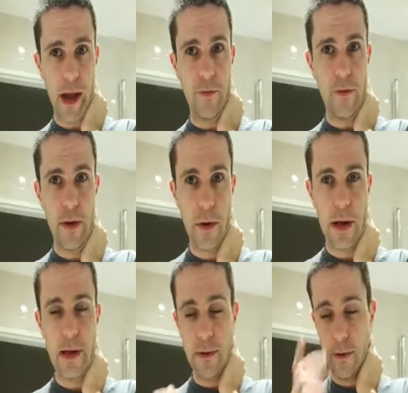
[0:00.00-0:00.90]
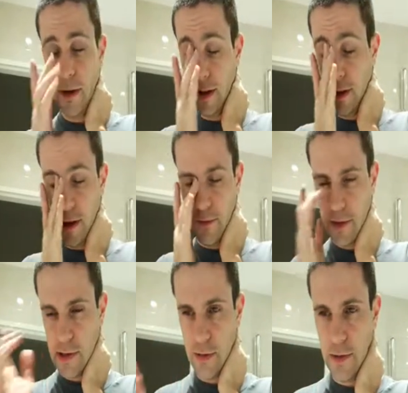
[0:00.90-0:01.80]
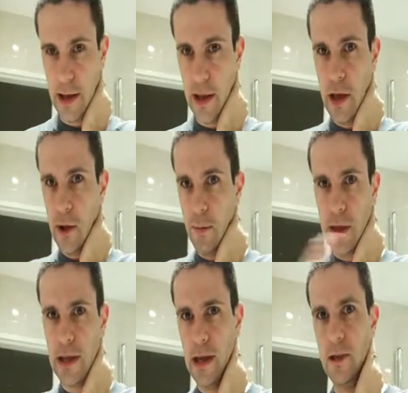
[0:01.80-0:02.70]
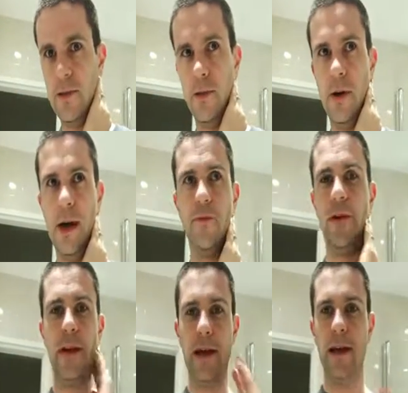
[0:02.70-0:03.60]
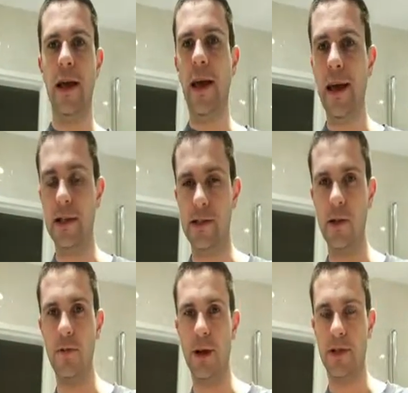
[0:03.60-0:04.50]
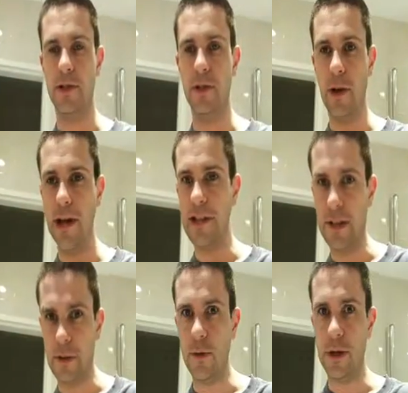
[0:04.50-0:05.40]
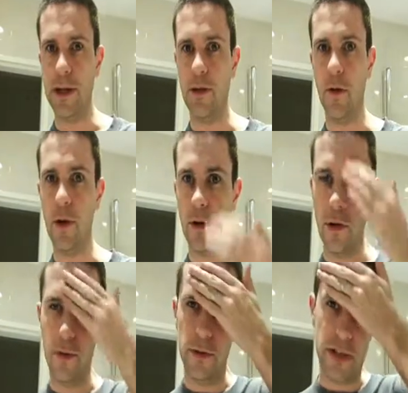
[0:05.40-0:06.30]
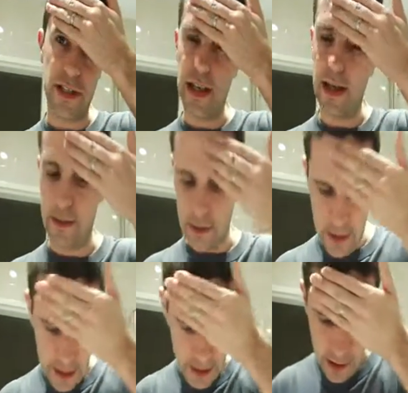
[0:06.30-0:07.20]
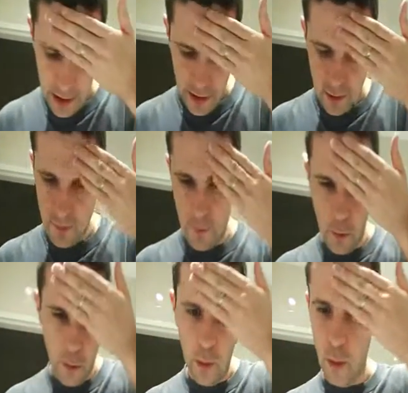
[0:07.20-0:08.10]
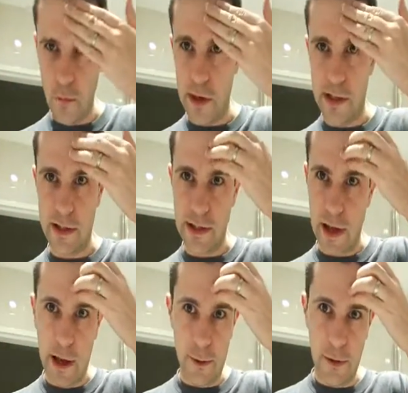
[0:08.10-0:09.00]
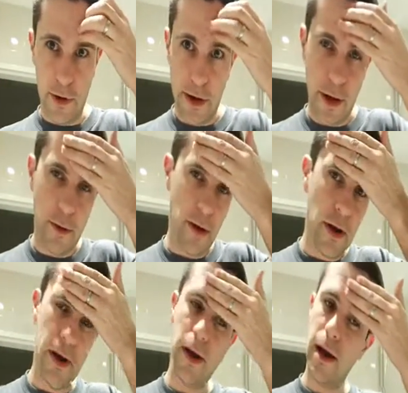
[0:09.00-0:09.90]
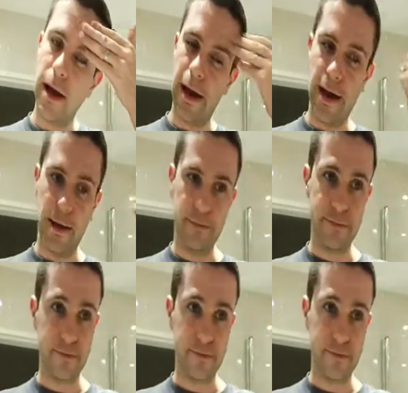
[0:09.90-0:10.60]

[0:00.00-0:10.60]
every week or every sort of like weekend or every day, it's too much, and you actually do need oil on your skin for reasons I do not know. I